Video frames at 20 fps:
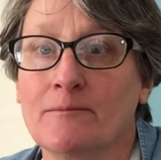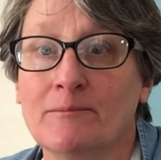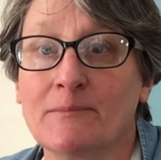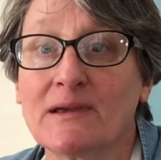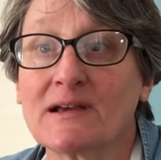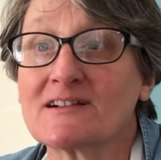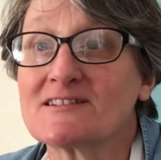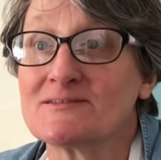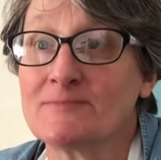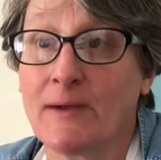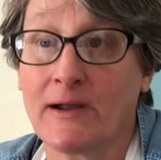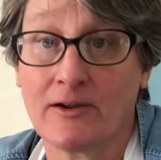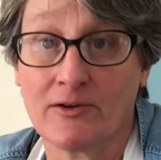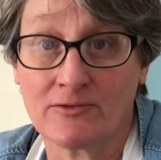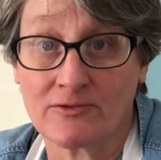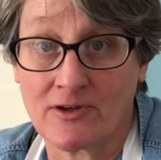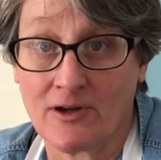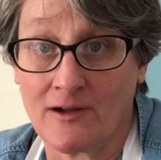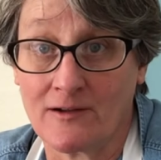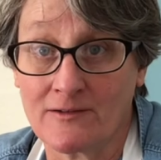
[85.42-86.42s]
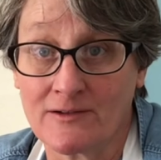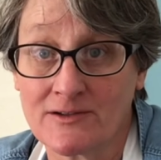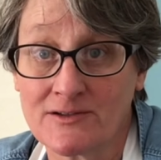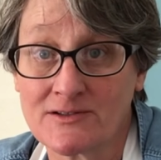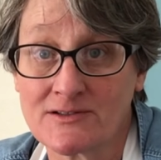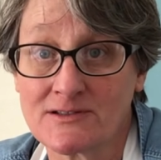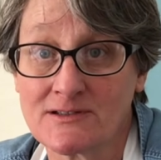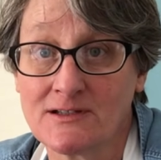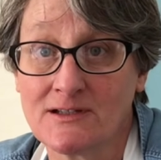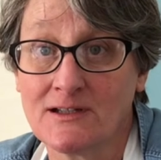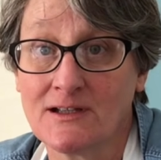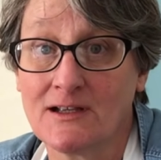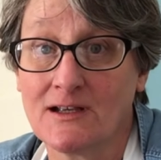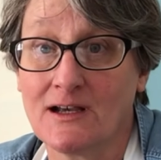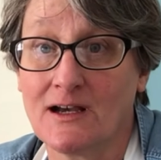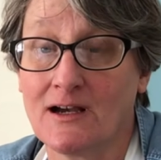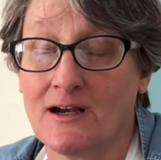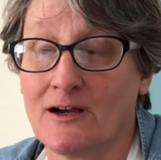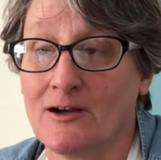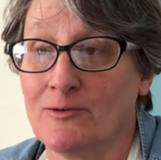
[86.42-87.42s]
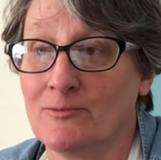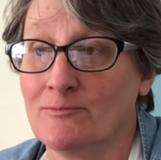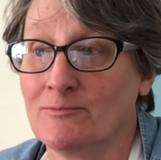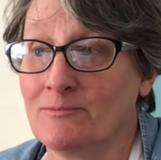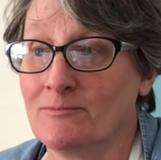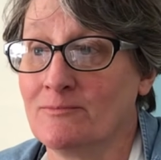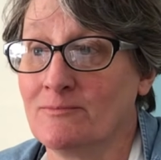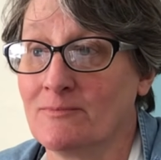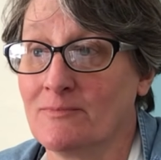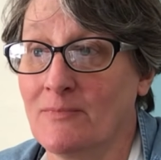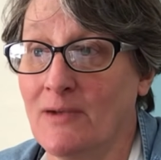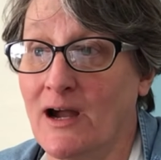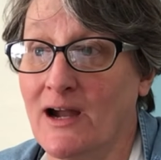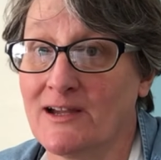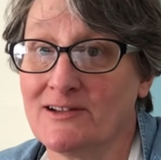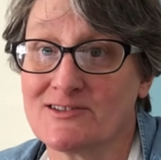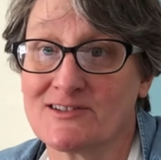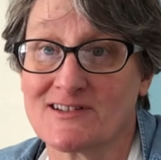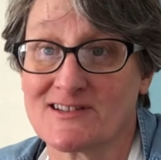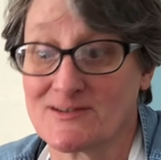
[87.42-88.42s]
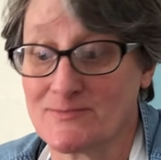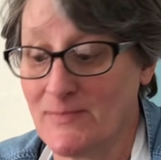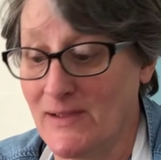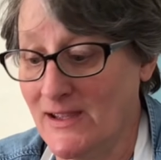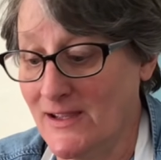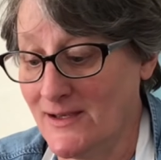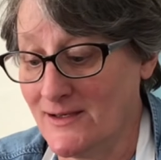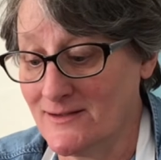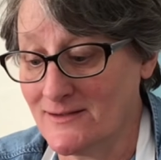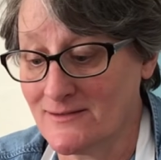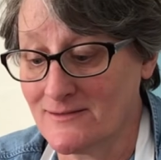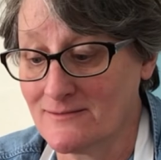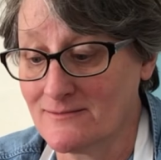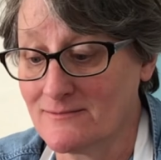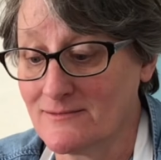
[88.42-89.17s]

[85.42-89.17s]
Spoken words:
mix my own colors. I just made